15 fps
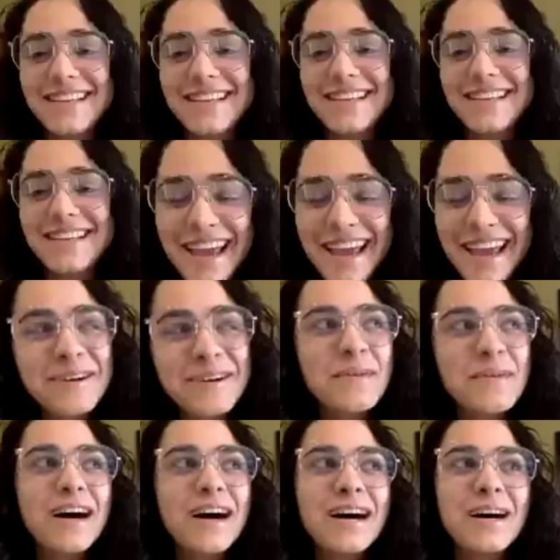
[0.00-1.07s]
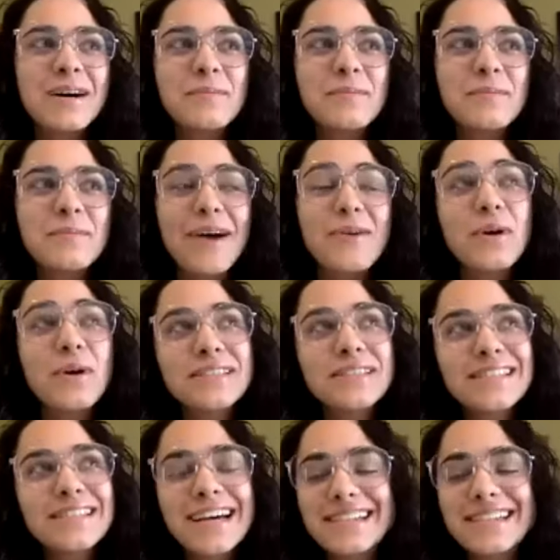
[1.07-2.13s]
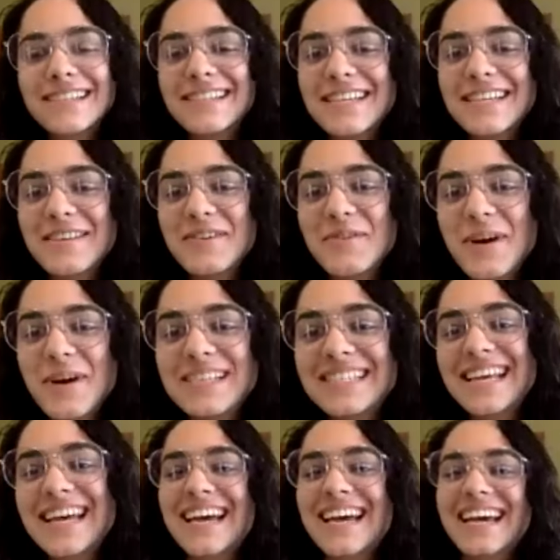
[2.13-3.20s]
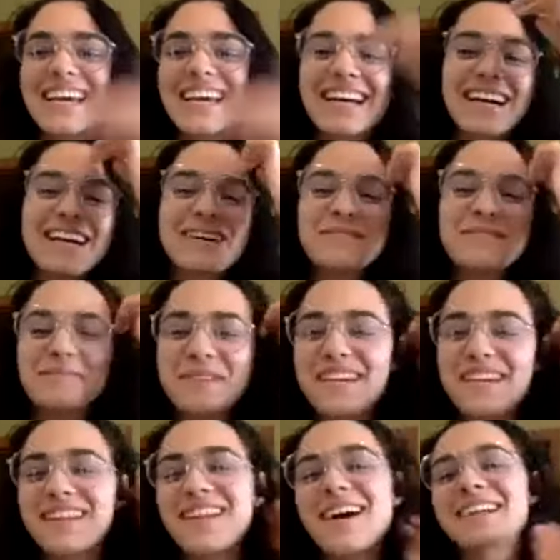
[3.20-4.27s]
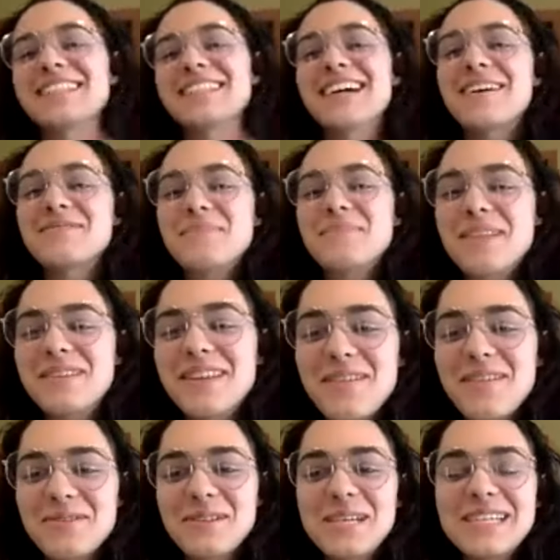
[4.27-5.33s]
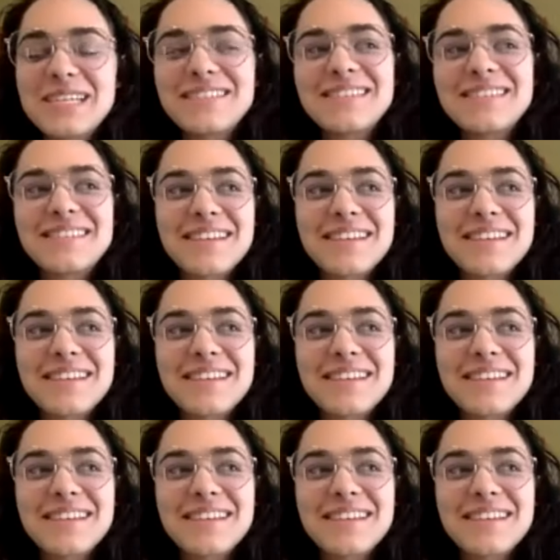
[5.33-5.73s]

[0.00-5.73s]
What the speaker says: am. I was sad to see the USA get knocked out by the Netherlands.